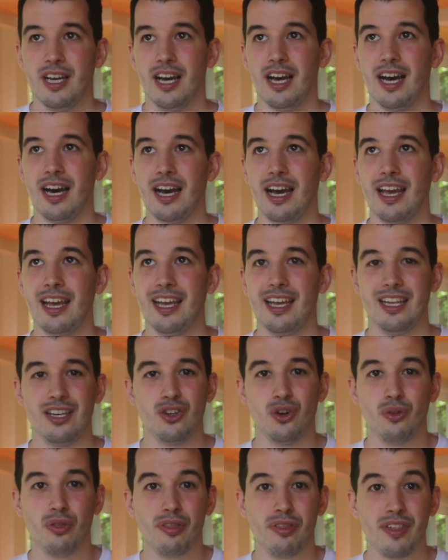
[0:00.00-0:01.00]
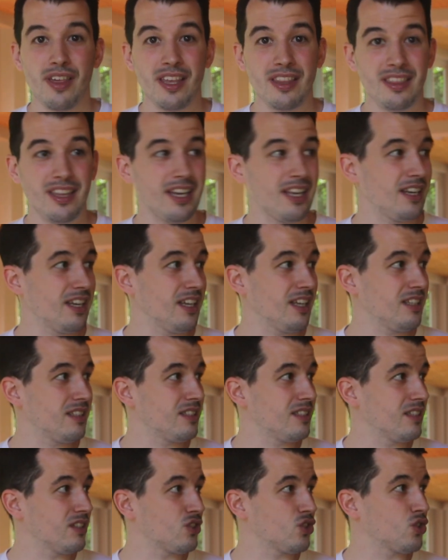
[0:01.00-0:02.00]
I don't think that
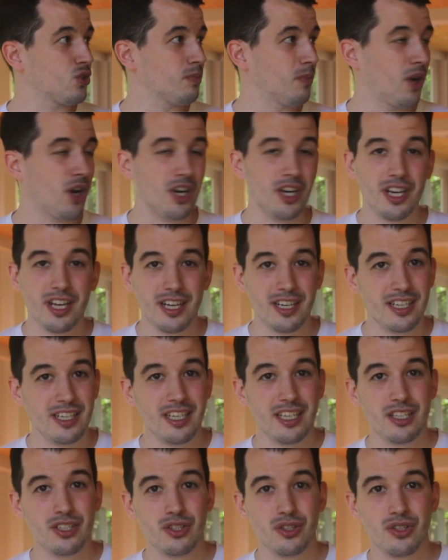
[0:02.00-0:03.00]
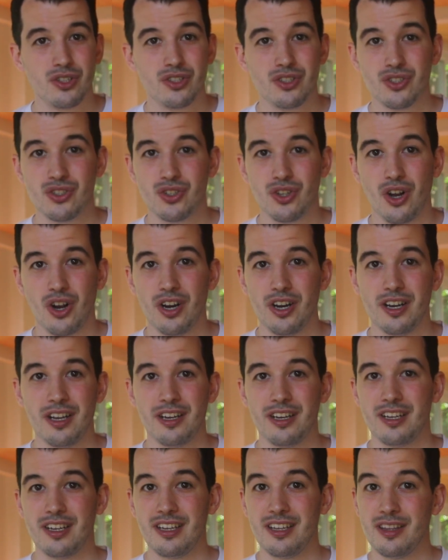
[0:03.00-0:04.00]
it's a smart idea to start
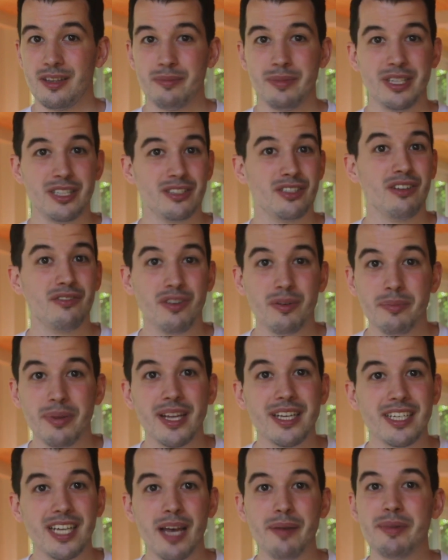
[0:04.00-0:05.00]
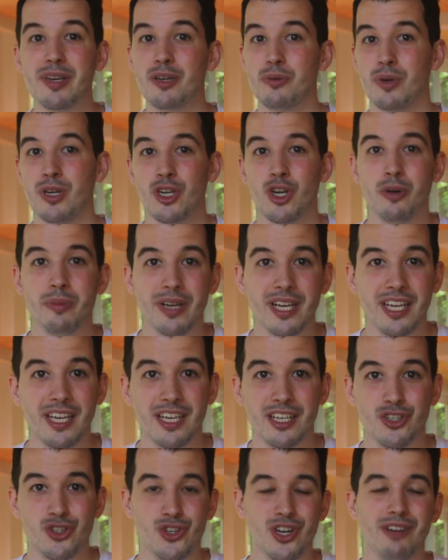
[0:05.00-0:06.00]
it in the midst of a pandemic when nobody
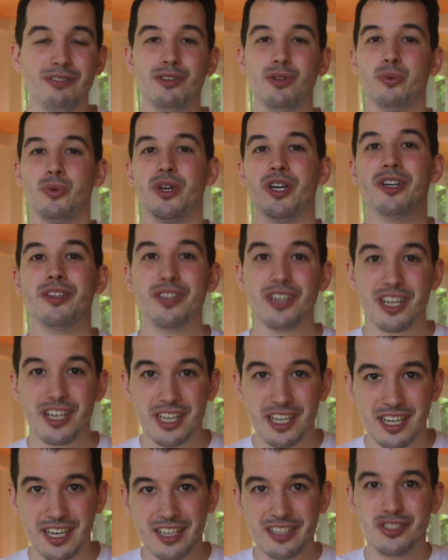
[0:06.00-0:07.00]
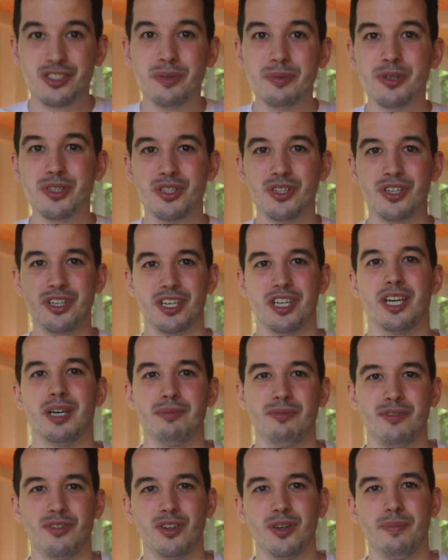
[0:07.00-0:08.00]
can travel. Where are the customers going to come
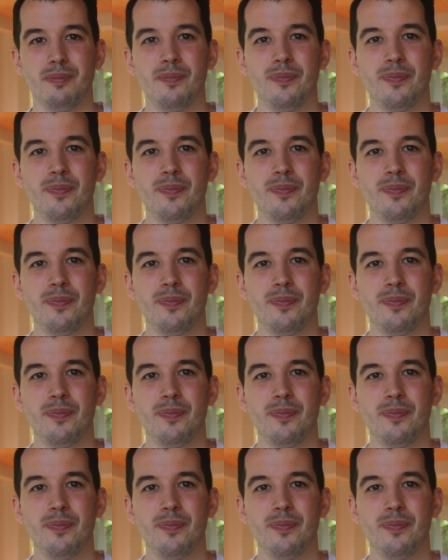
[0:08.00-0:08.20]
from?